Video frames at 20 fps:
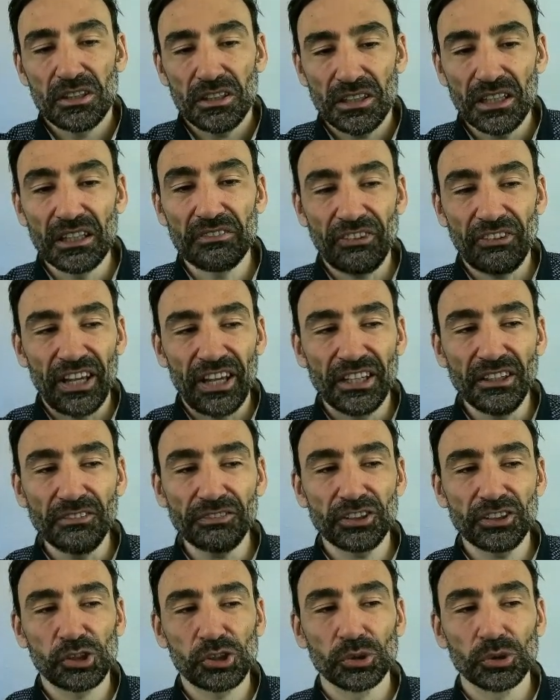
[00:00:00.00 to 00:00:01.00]
If any of
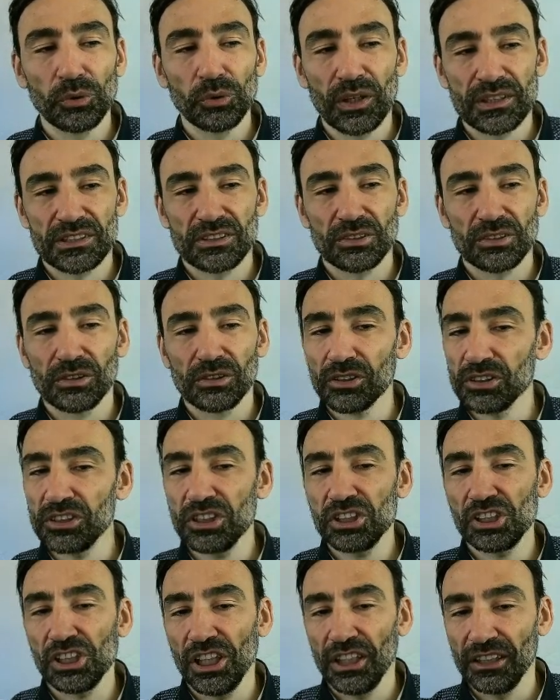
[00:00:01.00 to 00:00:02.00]
the two wants to close the
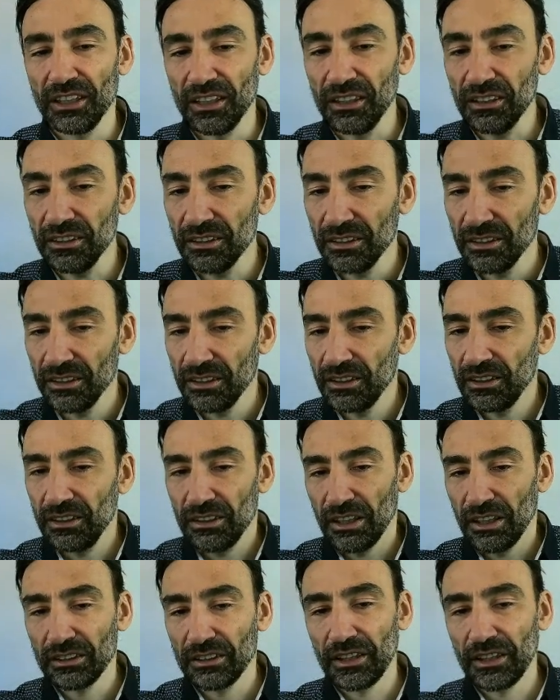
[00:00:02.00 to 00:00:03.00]
channel
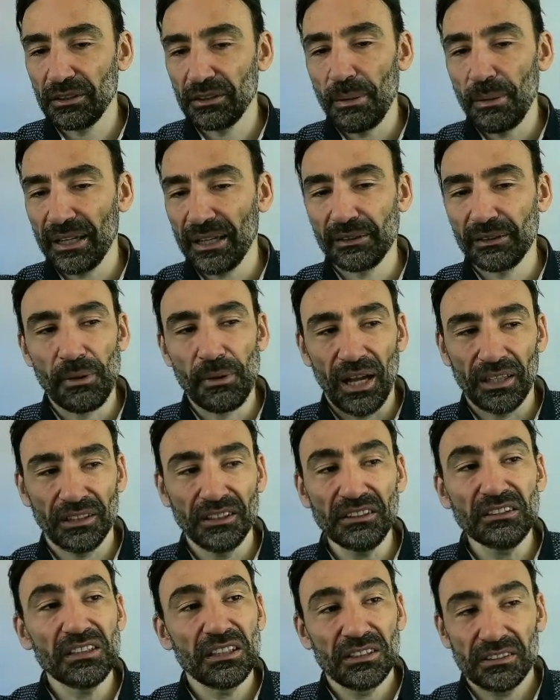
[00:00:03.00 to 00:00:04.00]
and get back the
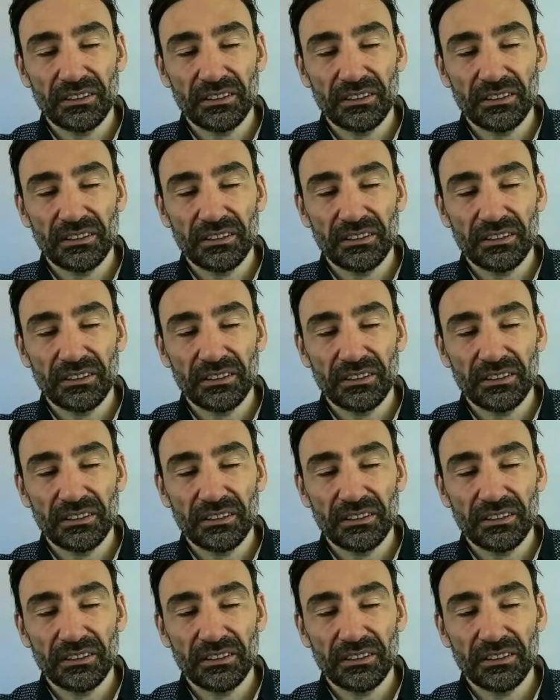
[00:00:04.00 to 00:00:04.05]
money,